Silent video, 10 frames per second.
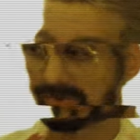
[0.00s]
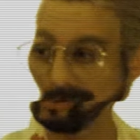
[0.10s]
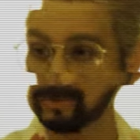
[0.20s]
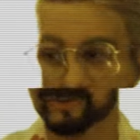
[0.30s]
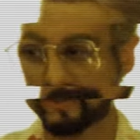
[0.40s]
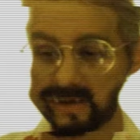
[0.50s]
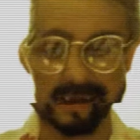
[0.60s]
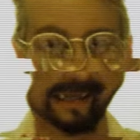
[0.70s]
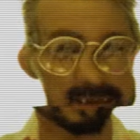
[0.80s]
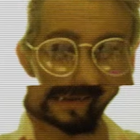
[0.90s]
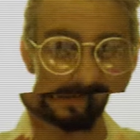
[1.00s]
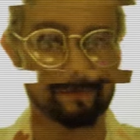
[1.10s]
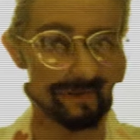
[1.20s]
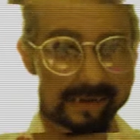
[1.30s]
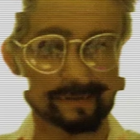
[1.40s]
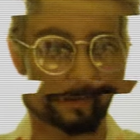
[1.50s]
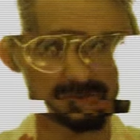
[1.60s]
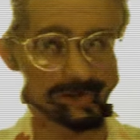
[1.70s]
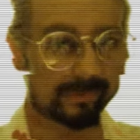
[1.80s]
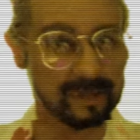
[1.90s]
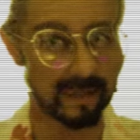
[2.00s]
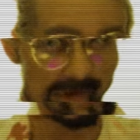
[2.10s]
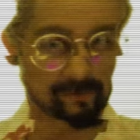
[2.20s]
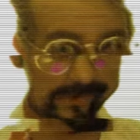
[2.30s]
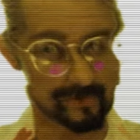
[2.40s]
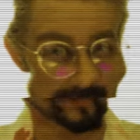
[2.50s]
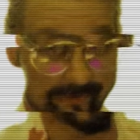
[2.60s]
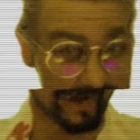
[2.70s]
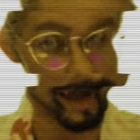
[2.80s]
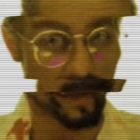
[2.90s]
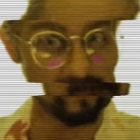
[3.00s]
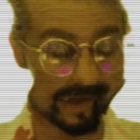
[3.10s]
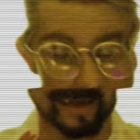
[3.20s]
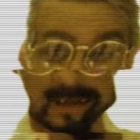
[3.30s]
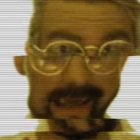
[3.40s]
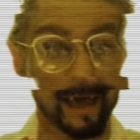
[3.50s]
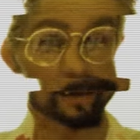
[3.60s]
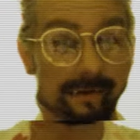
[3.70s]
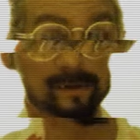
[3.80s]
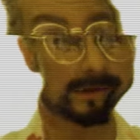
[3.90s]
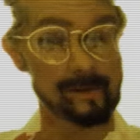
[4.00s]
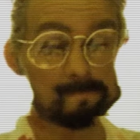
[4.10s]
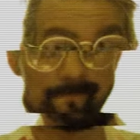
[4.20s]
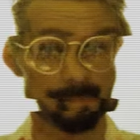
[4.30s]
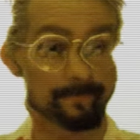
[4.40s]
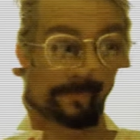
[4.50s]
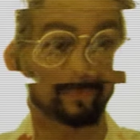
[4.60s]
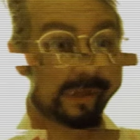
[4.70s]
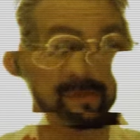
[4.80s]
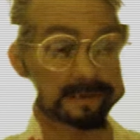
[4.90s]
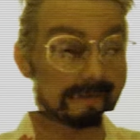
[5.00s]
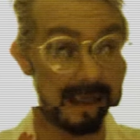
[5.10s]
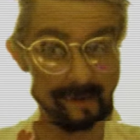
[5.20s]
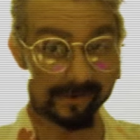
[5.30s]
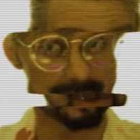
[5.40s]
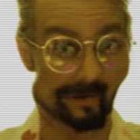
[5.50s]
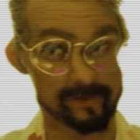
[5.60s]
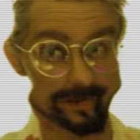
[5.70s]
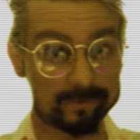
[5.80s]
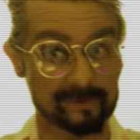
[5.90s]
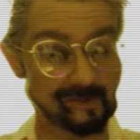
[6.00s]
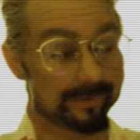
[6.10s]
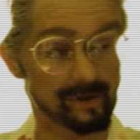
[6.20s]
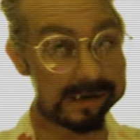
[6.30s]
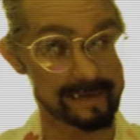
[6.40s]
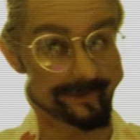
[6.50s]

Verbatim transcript: told us that anything as advanced as human life would survive, and yet the tenacity of the human spirit, I